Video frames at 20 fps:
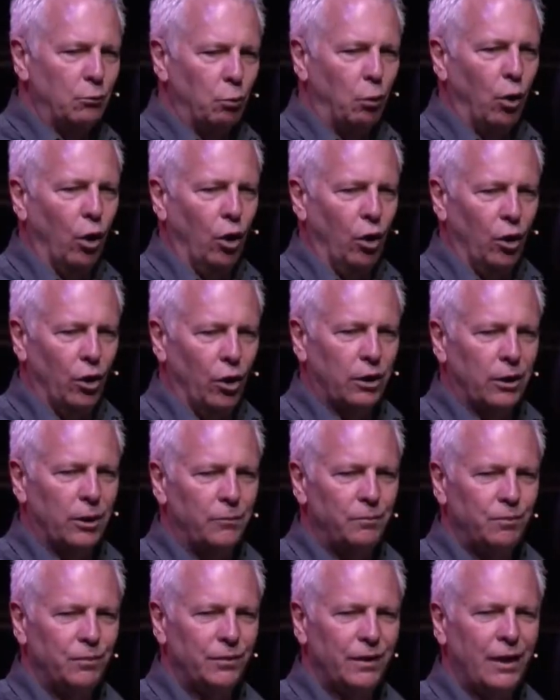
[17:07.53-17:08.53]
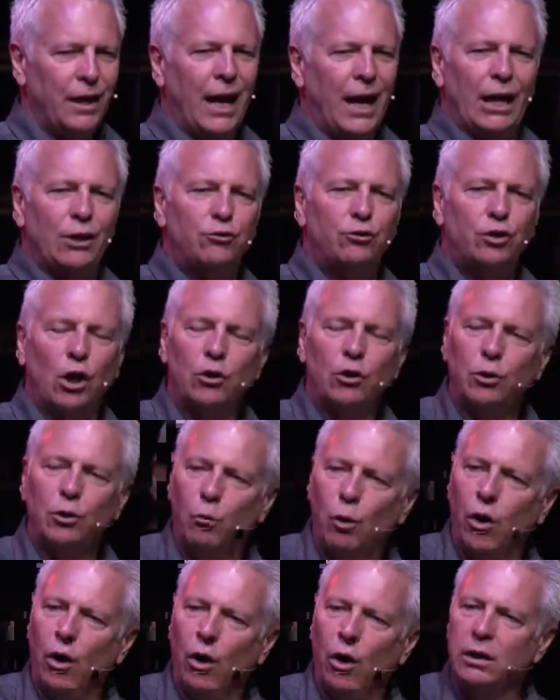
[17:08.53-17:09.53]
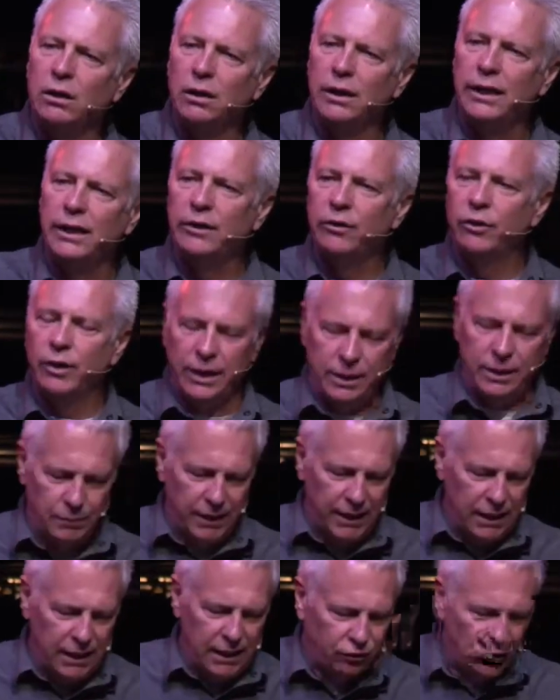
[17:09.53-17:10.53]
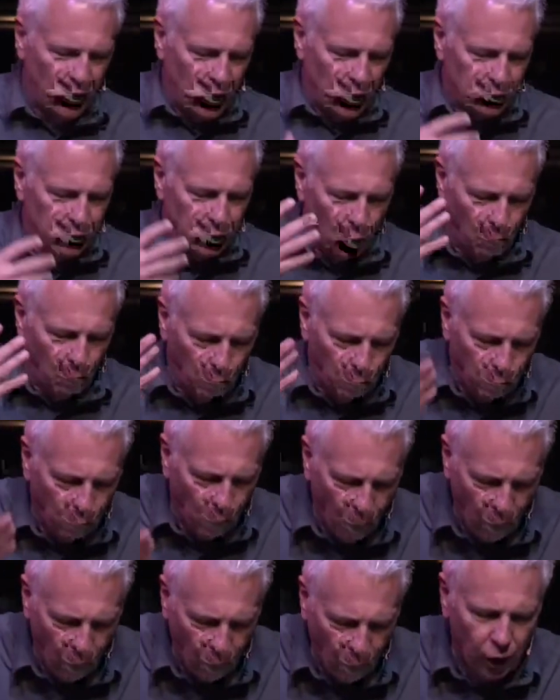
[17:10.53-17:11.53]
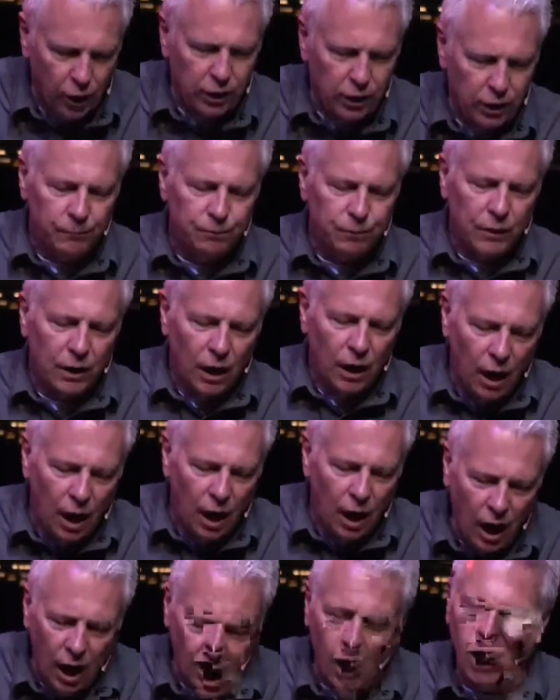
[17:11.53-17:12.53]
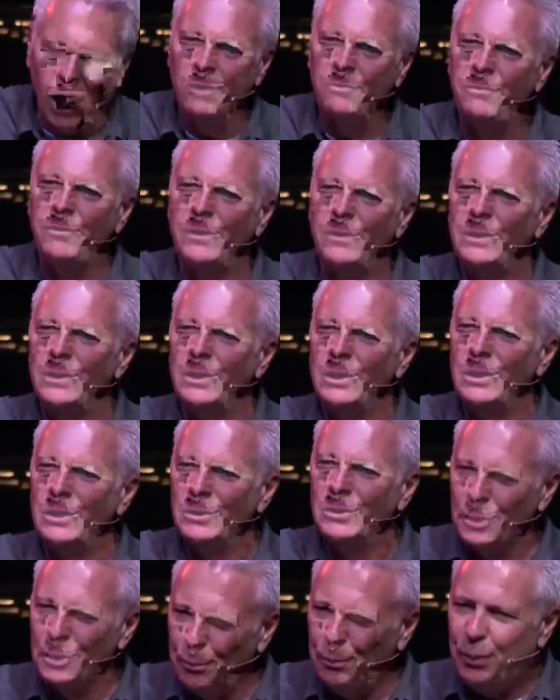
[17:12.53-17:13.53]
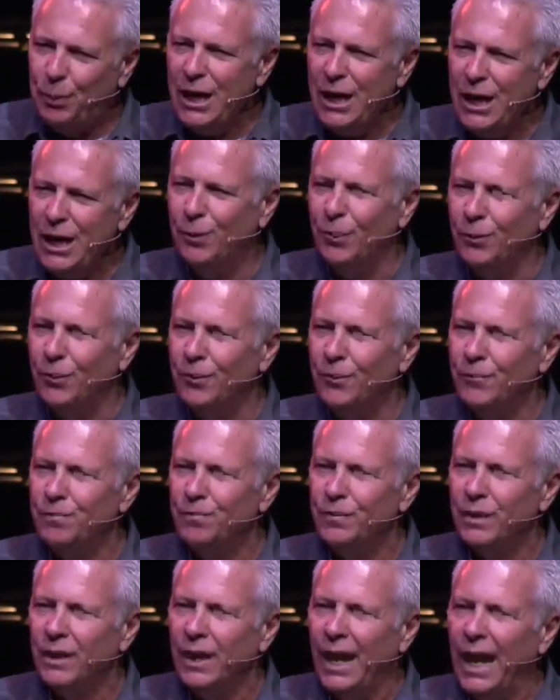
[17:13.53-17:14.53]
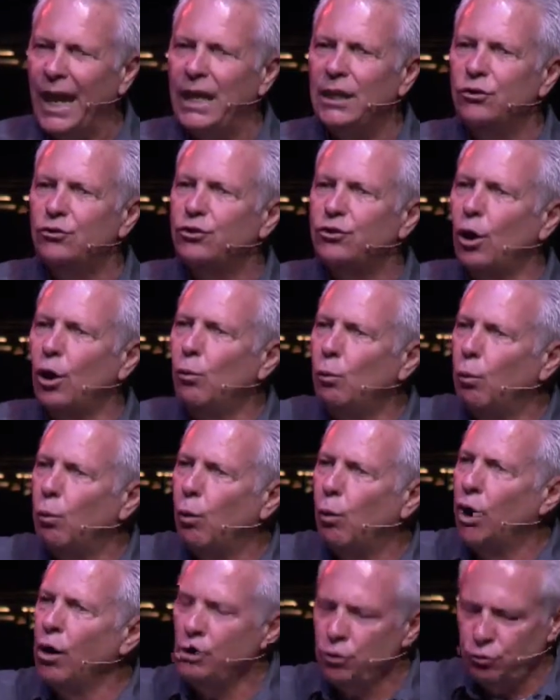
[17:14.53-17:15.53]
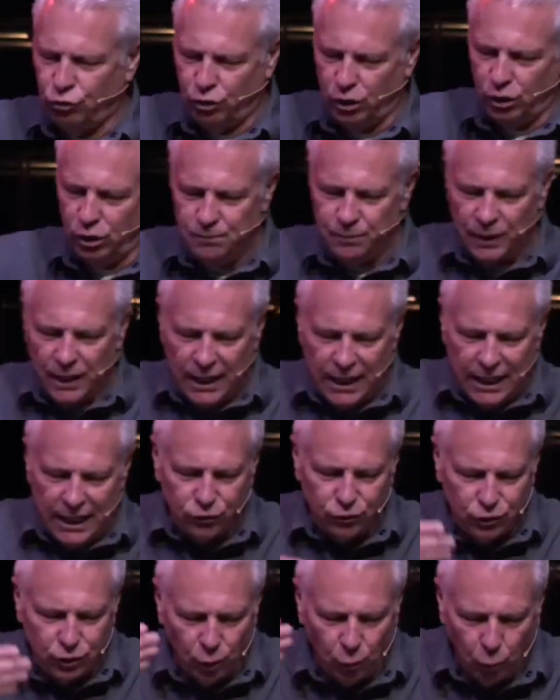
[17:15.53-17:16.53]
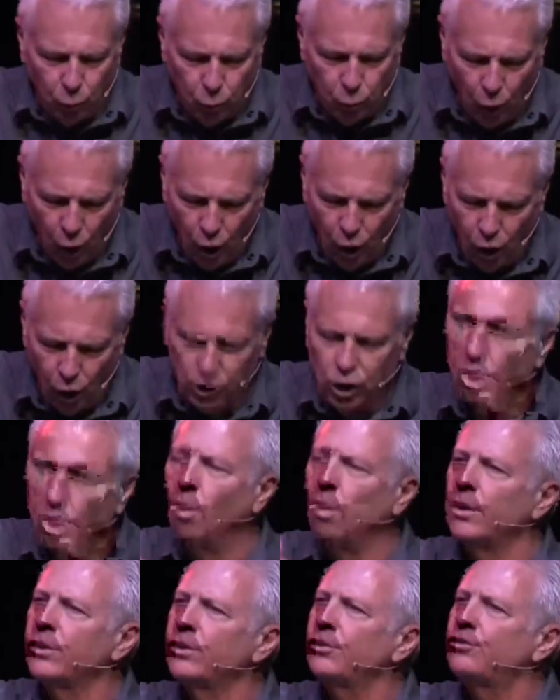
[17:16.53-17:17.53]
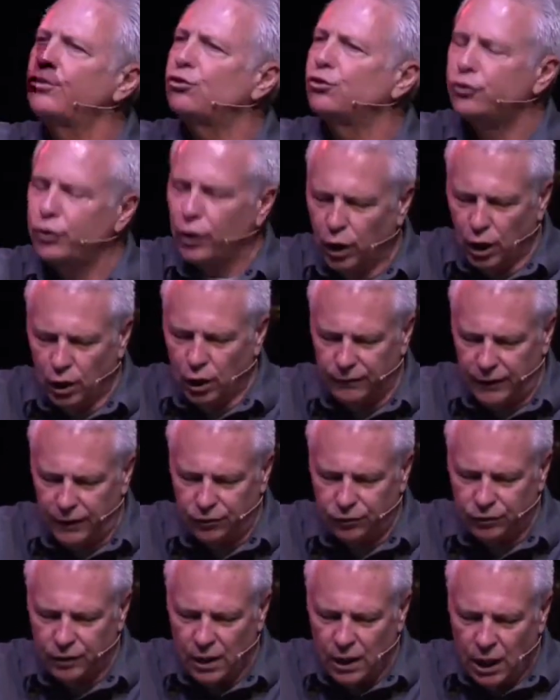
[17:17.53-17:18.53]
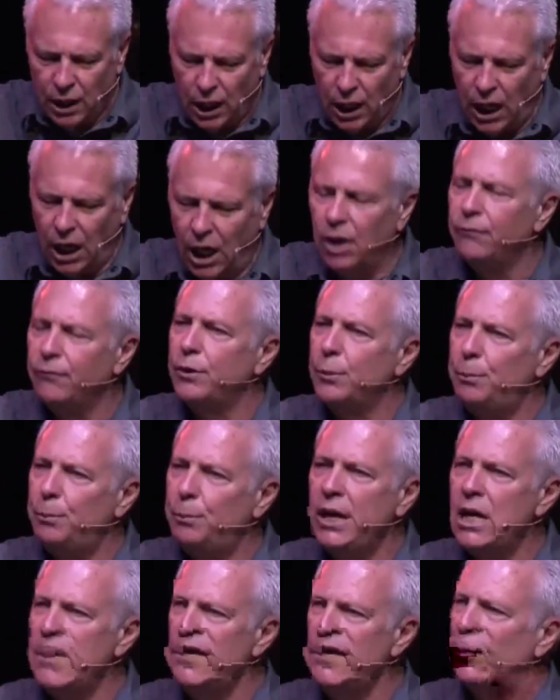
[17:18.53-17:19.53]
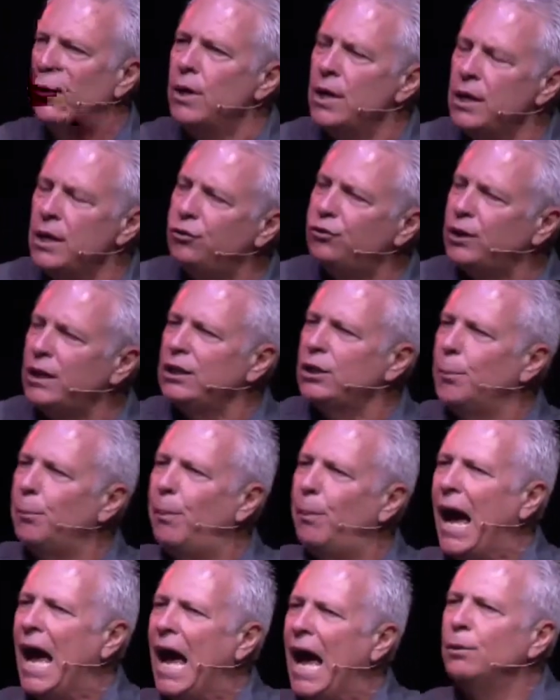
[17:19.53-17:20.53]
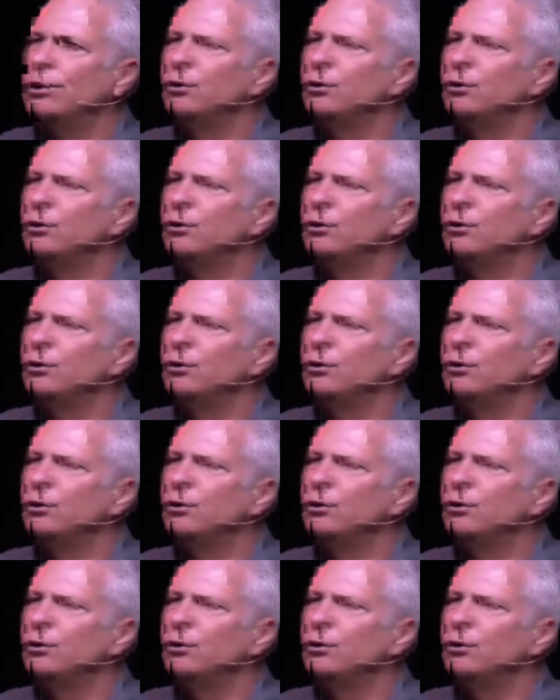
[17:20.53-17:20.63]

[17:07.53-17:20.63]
work. And so the word literally means the work of the people. And so worship is the work or the service of the people. You see, the Bible